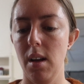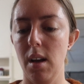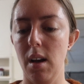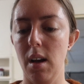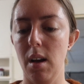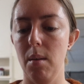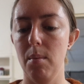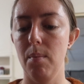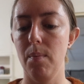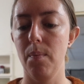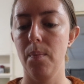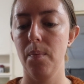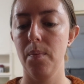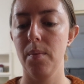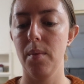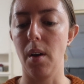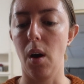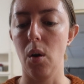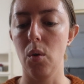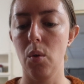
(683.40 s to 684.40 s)

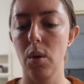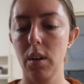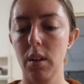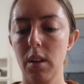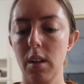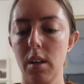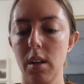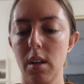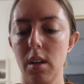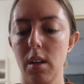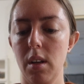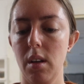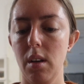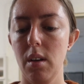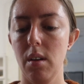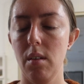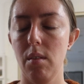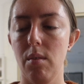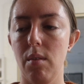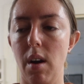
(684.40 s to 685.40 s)
I'll
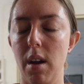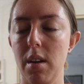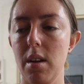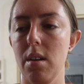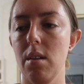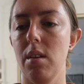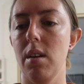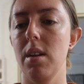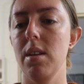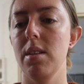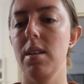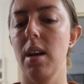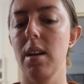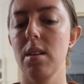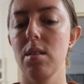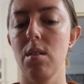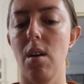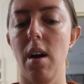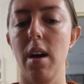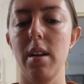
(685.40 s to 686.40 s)
quickly rein in on his
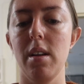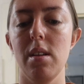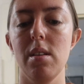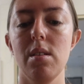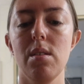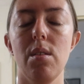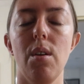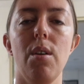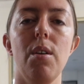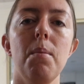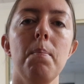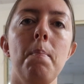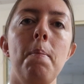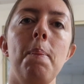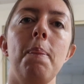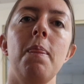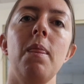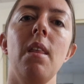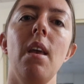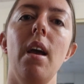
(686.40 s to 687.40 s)
anxiety. So
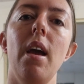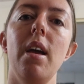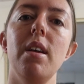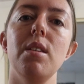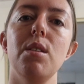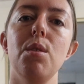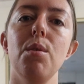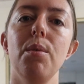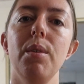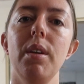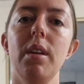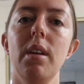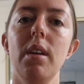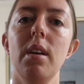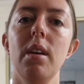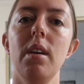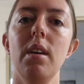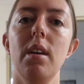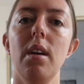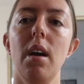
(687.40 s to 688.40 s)
he's
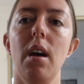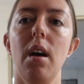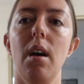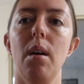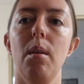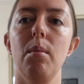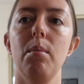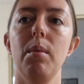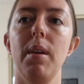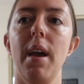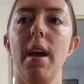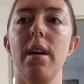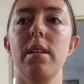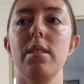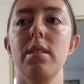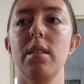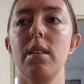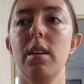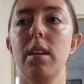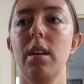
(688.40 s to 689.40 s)
doing
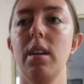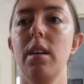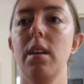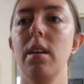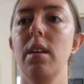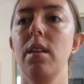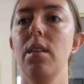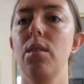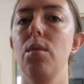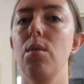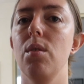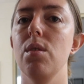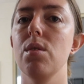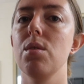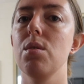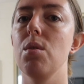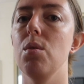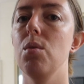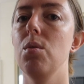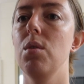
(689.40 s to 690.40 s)
counselling through the
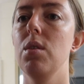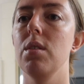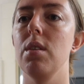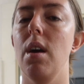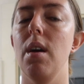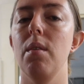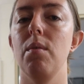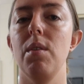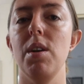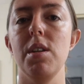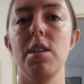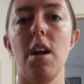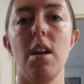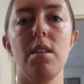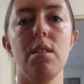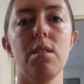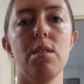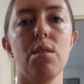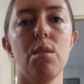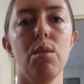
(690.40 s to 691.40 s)
school, because I reached out
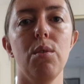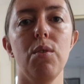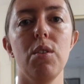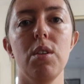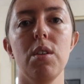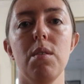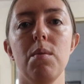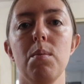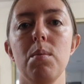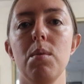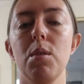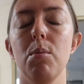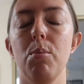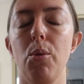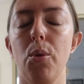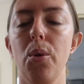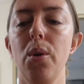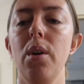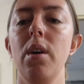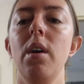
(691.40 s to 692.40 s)
to the school for some
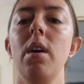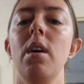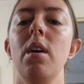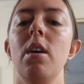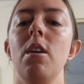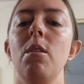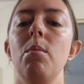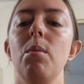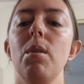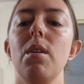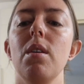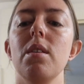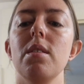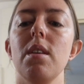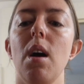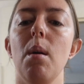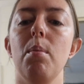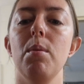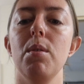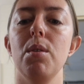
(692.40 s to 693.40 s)
support, because
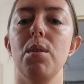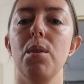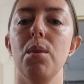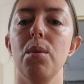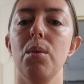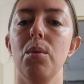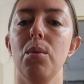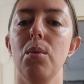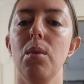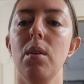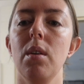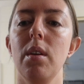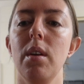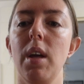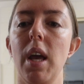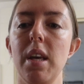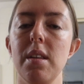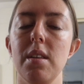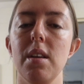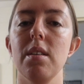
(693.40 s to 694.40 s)
up until
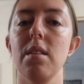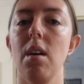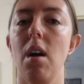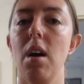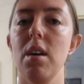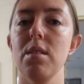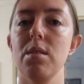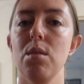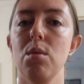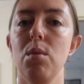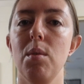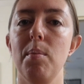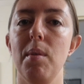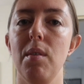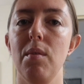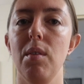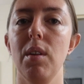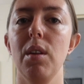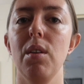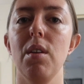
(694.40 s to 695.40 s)
he's hit high school, we've
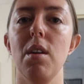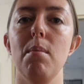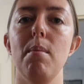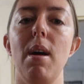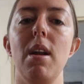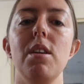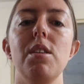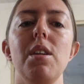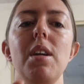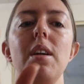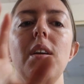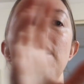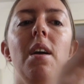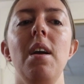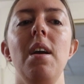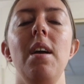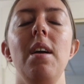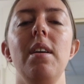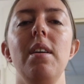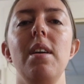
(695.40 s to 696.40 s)
been really good at managing
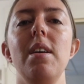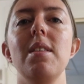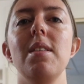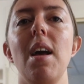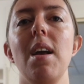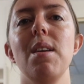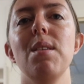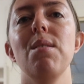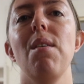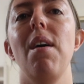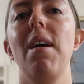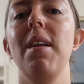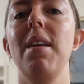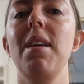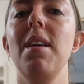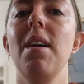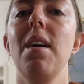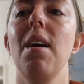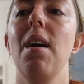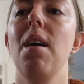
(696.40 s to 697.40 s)
his
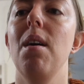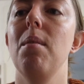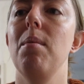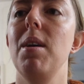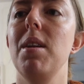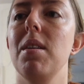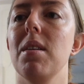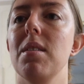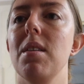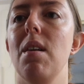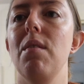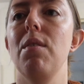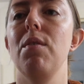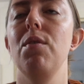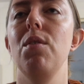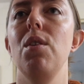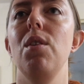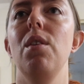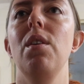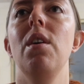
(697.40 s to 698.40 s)
anxiety. He does have a
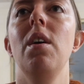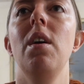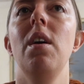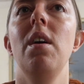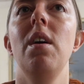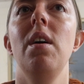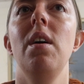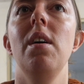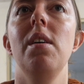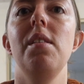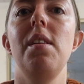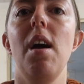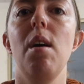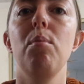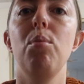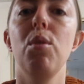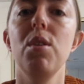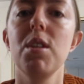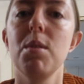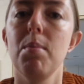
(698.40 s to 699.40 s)
few
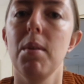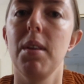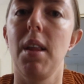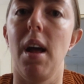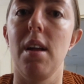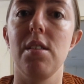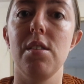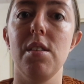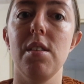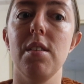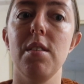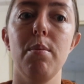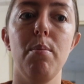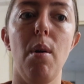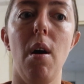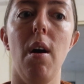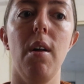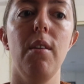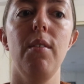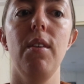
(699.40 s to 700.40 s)
down points, but that's just
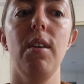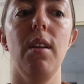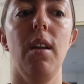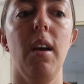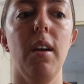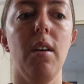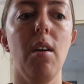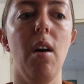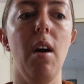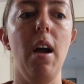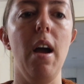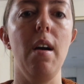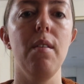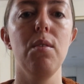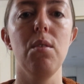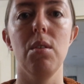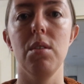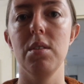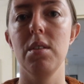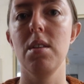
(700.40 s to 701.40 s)
part of it. Like, I
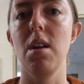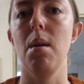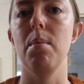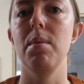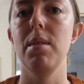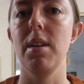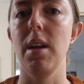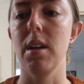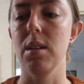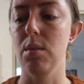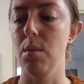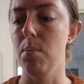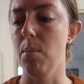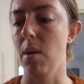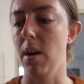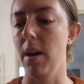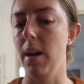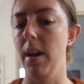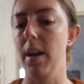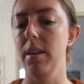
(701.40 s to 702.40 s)
have constant up and downs with
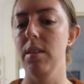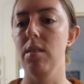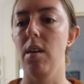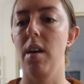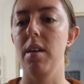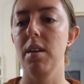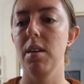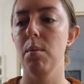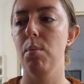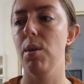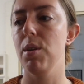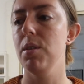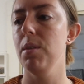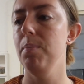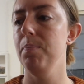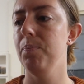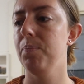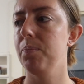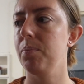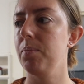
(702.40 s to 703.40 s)
my anxiety and
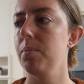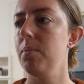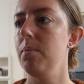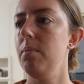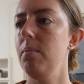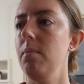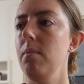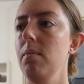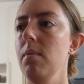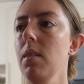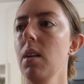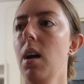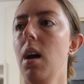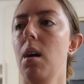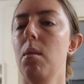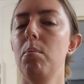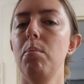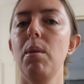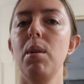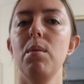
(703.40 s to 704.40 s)
depression,
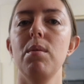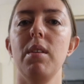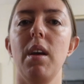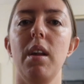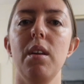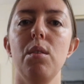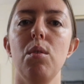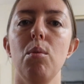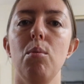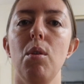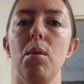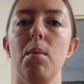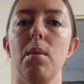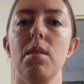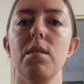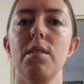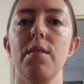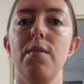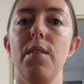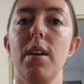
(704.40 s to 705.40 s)
but it was getting to a point where
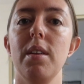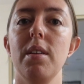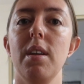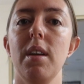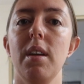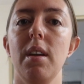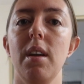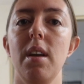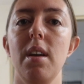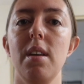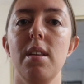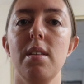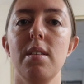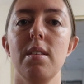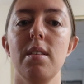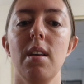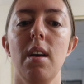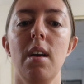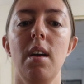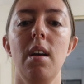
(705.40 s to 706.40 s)
it was affecting
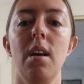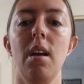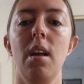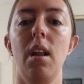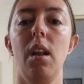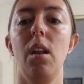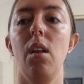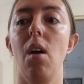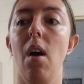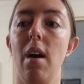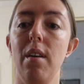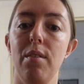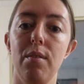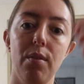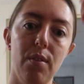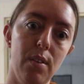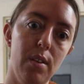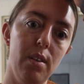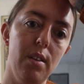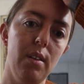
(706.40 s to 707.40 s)
his life,
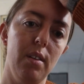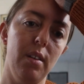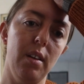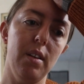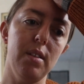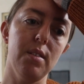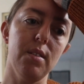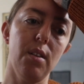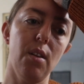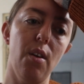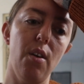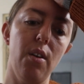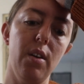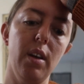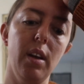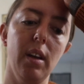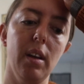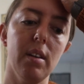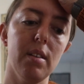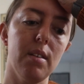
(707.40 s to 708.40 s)
his
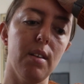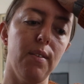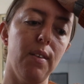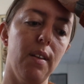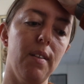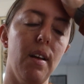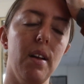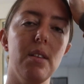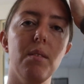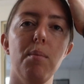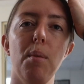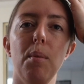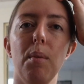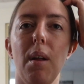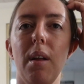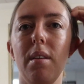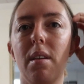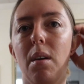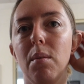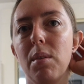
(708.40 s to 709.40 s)
learning and stuff like that. So we were
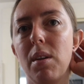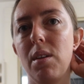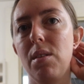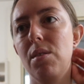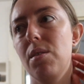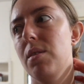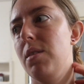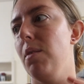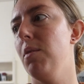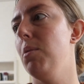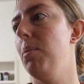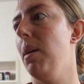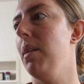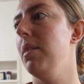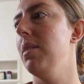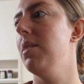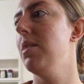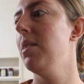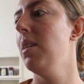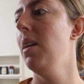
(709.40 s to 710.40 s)
like, no, we need to do something about
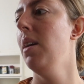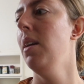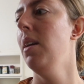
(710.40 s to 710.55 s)
this.